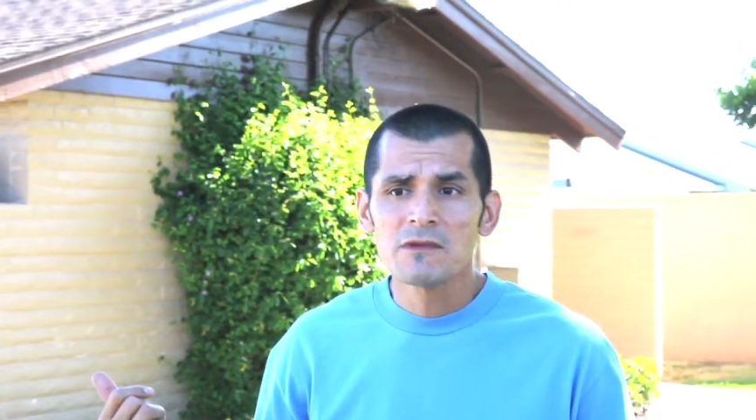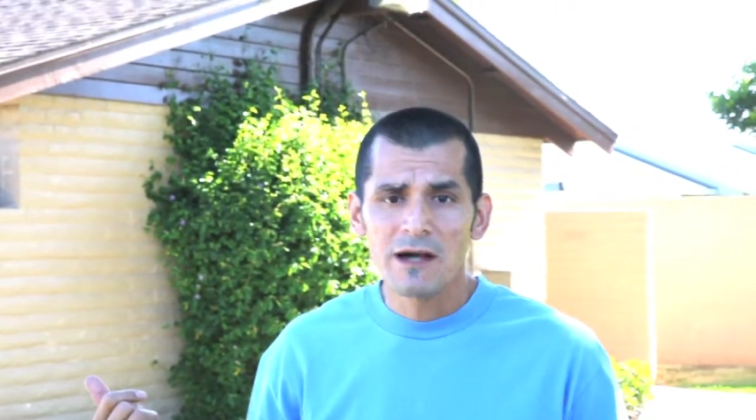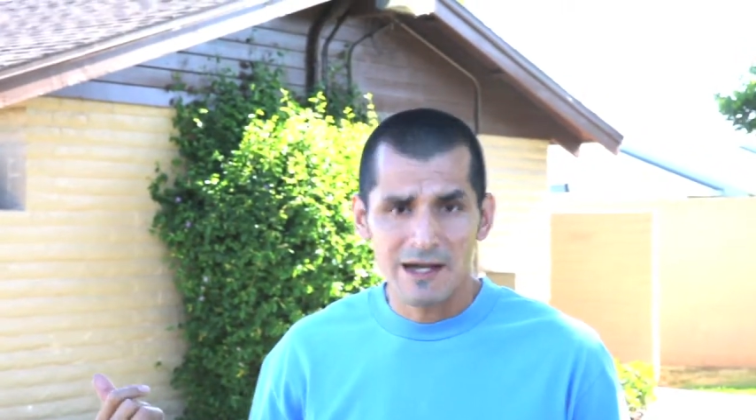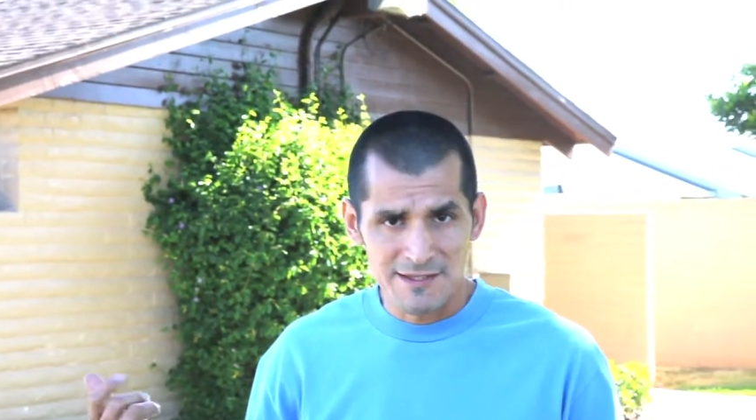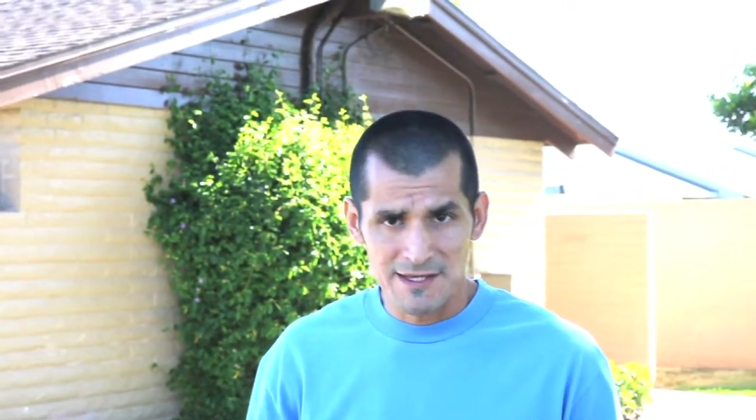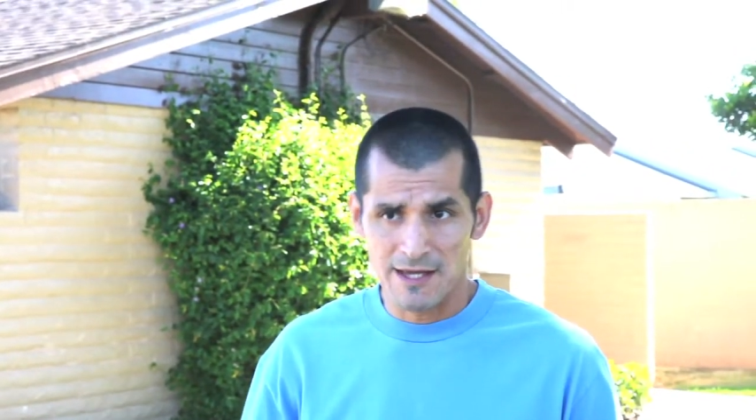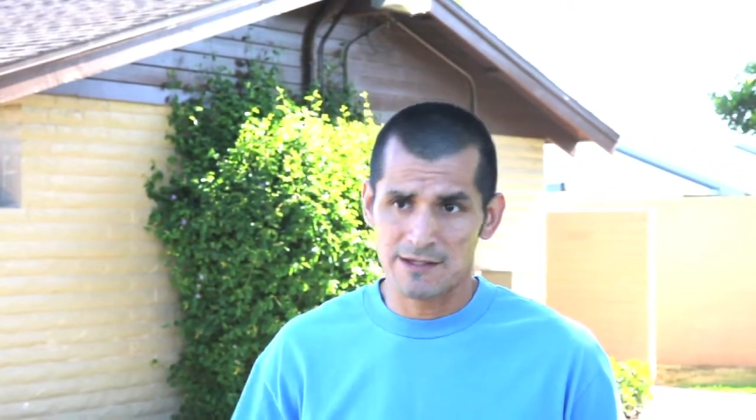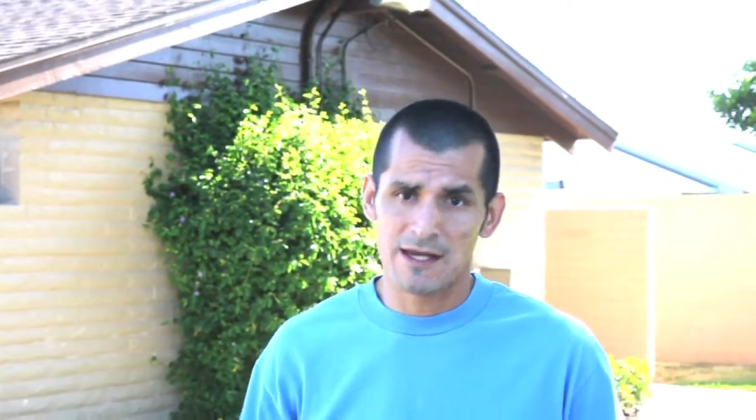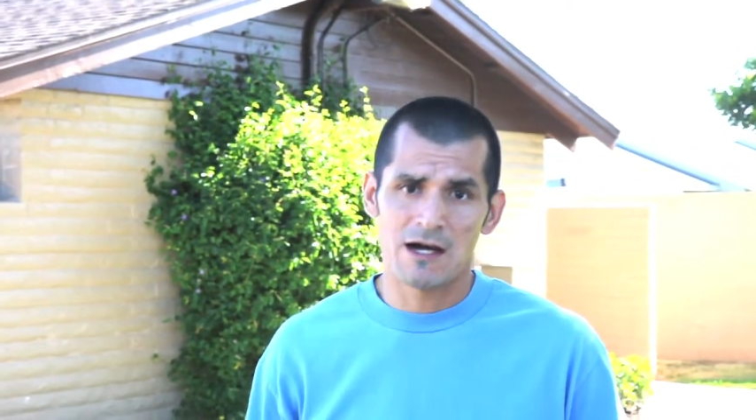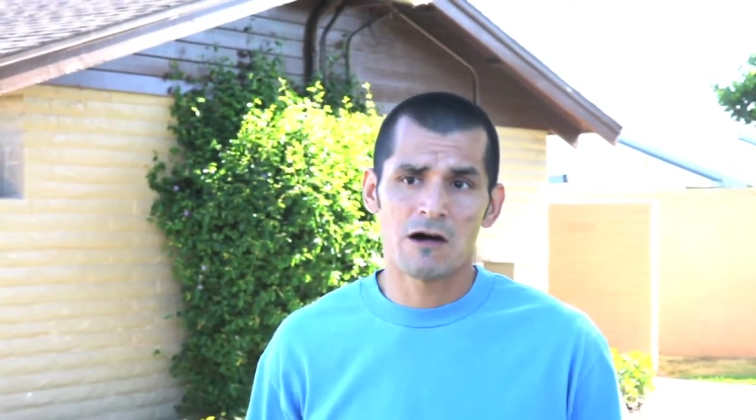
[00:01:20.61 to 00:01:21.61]
I sat
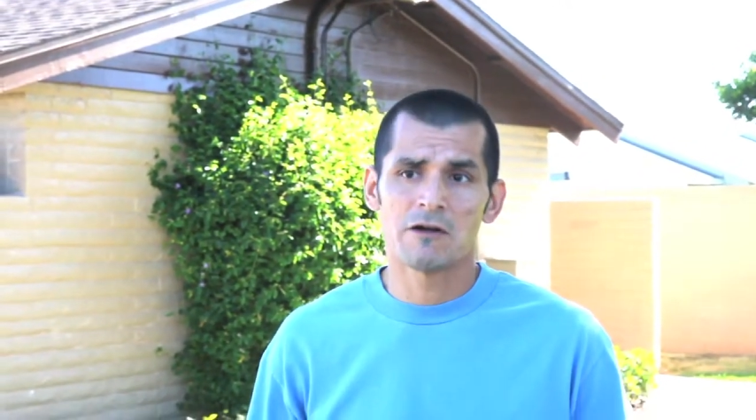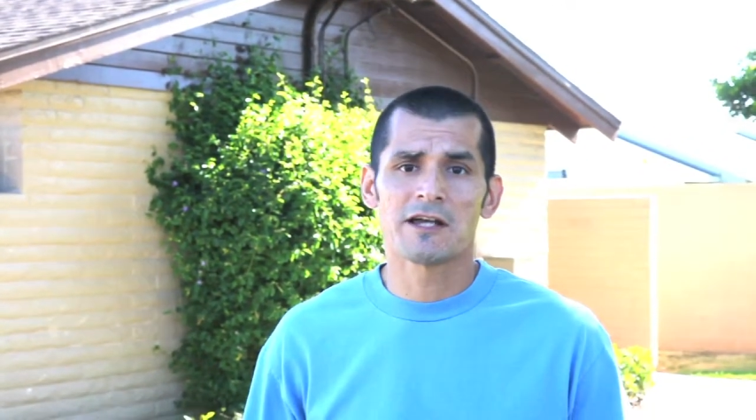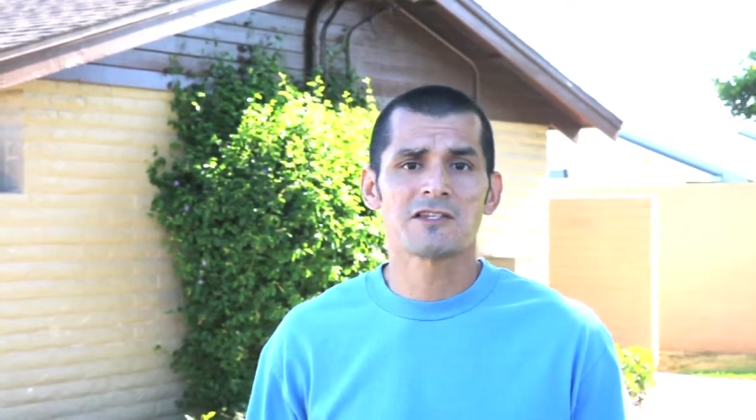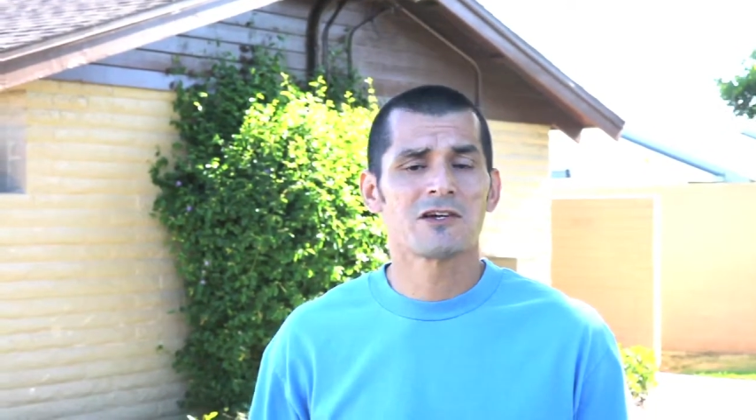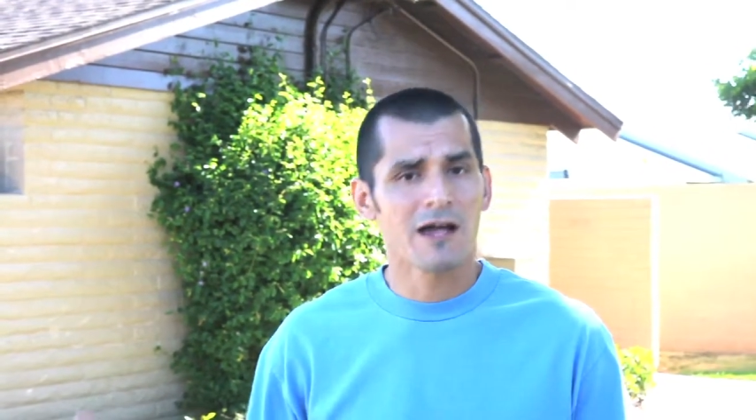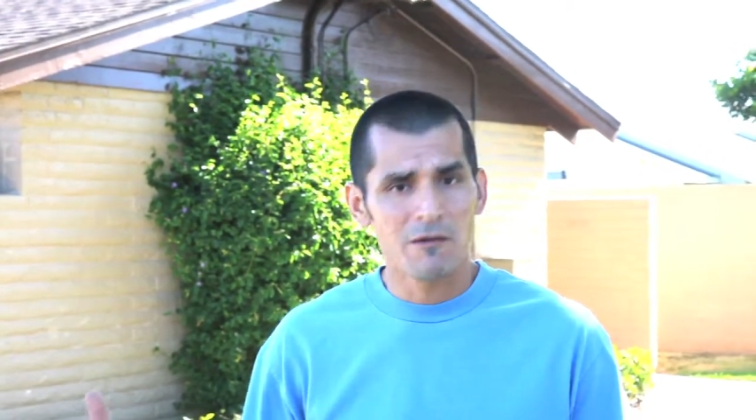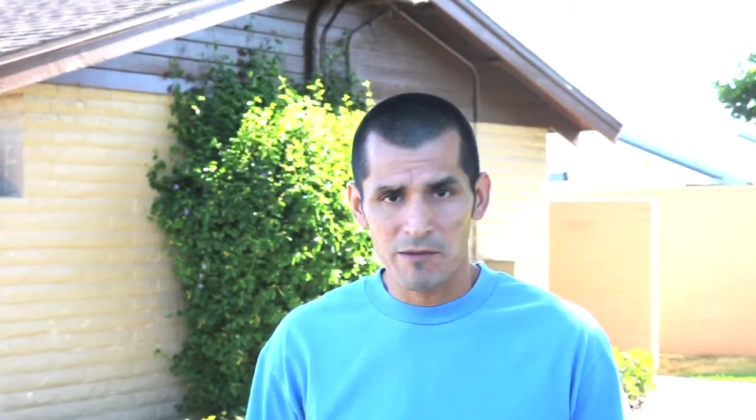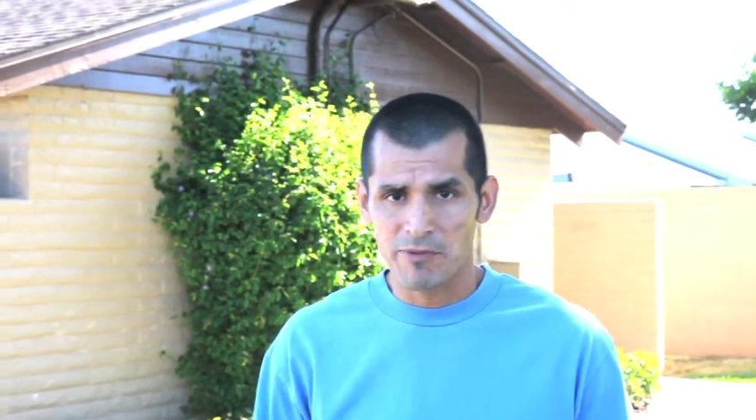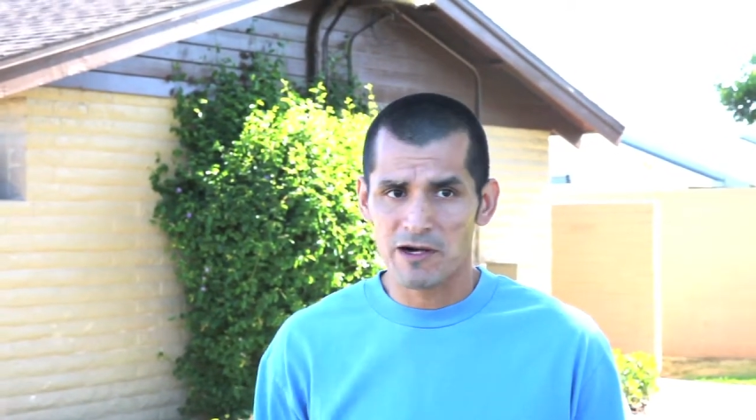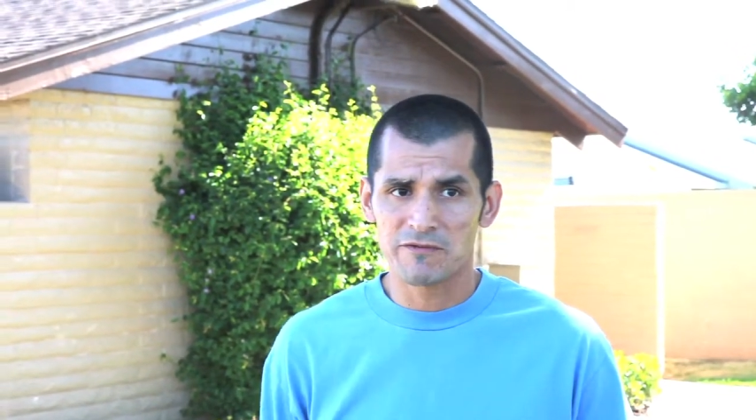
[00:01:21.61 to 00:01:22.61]
down, I took out my
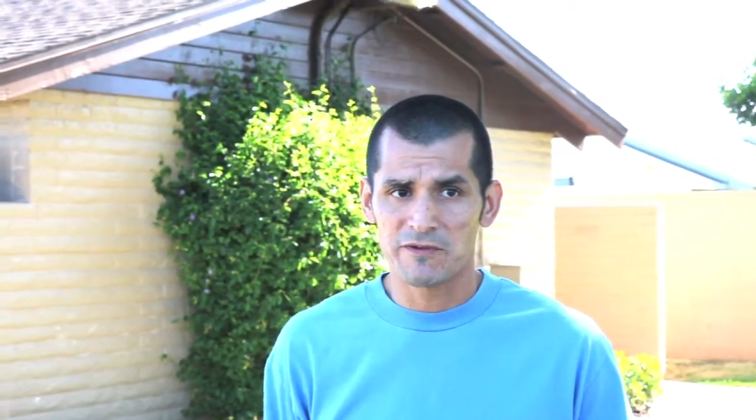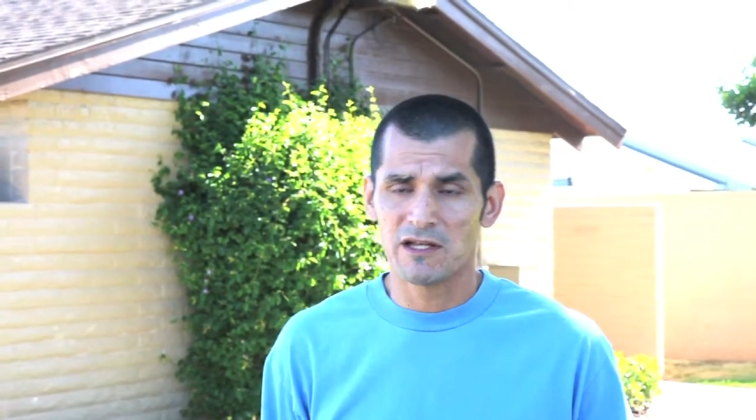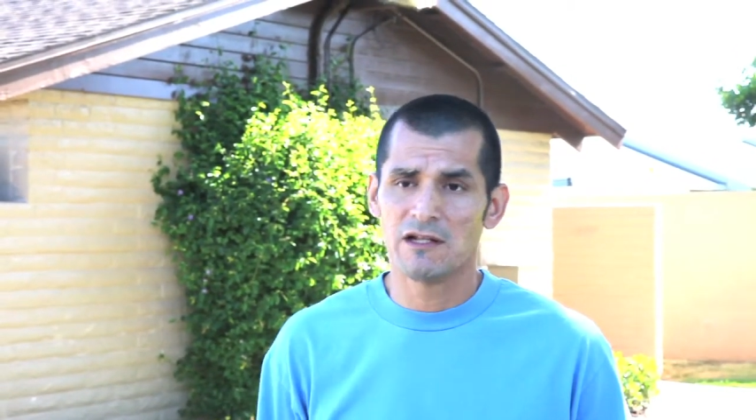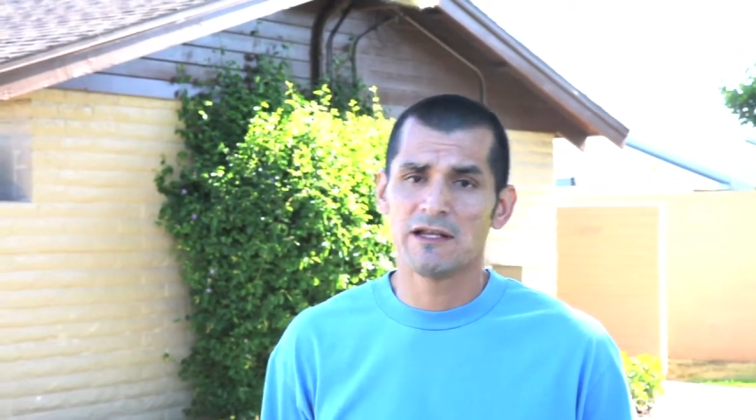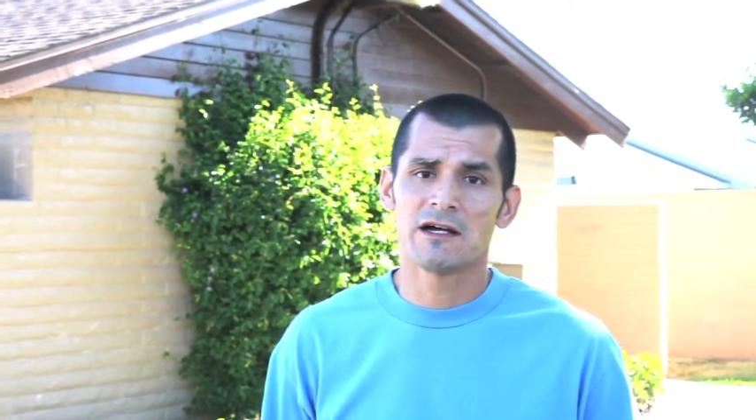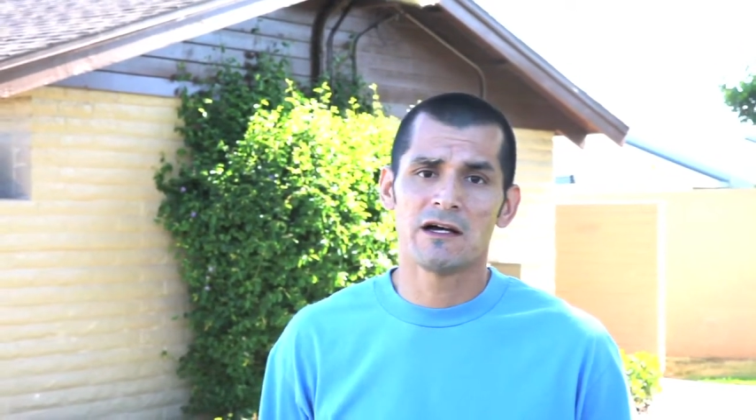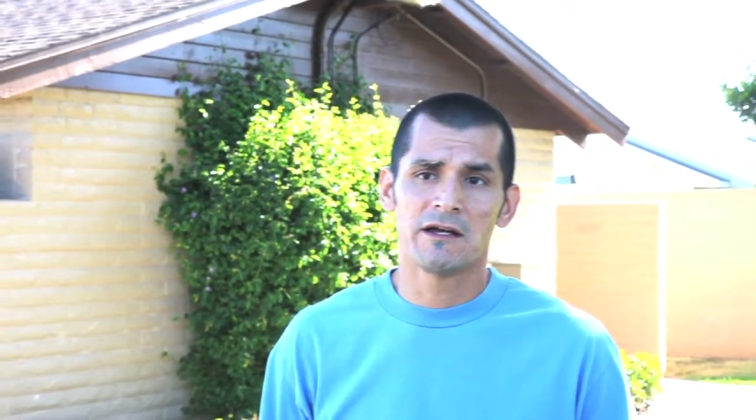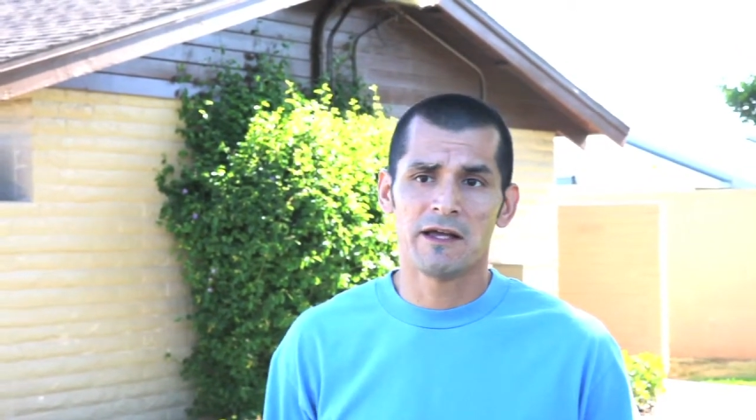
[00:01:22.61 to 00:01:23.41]
paraphernalia,